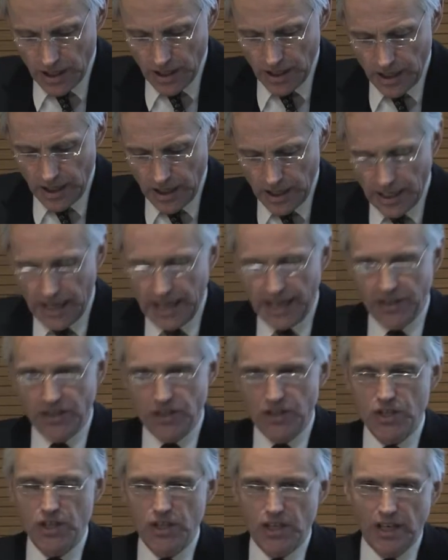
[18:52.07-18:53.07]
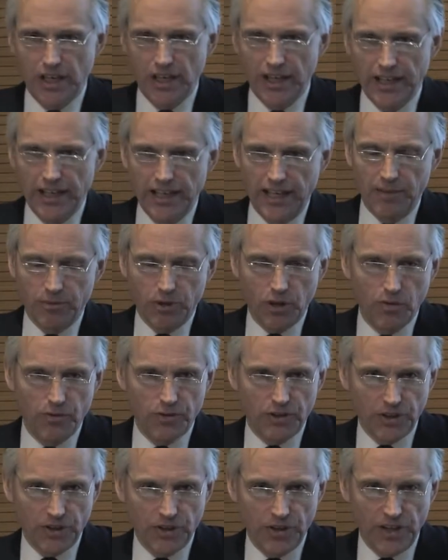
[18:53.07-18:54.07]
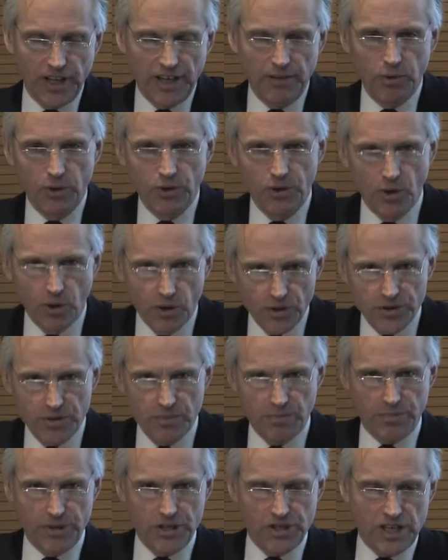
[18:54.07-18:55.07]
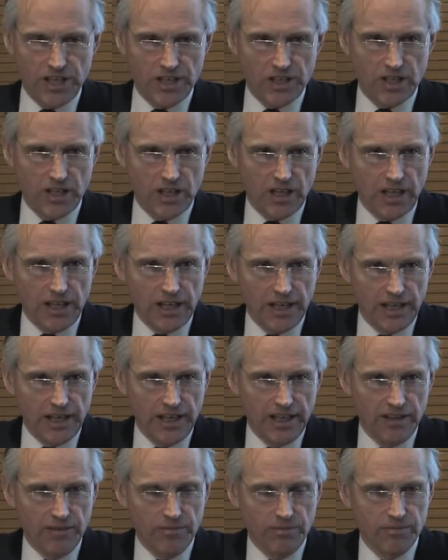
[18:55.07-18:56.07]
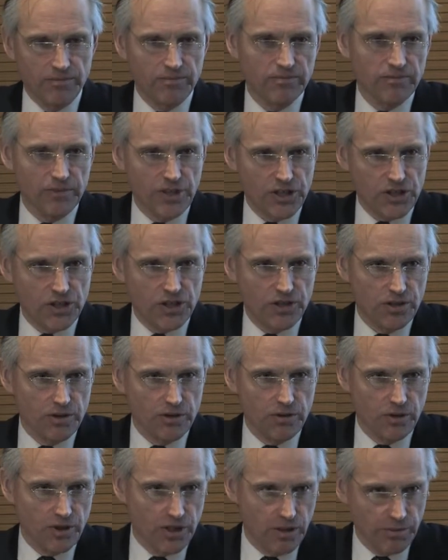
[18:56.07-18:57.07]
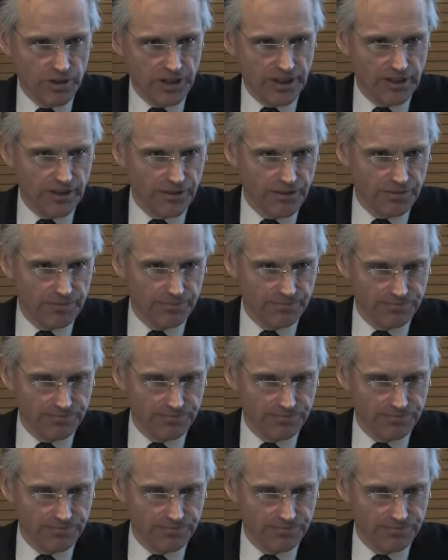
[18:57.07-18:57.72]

And I am confident that they will not present a risk to human health.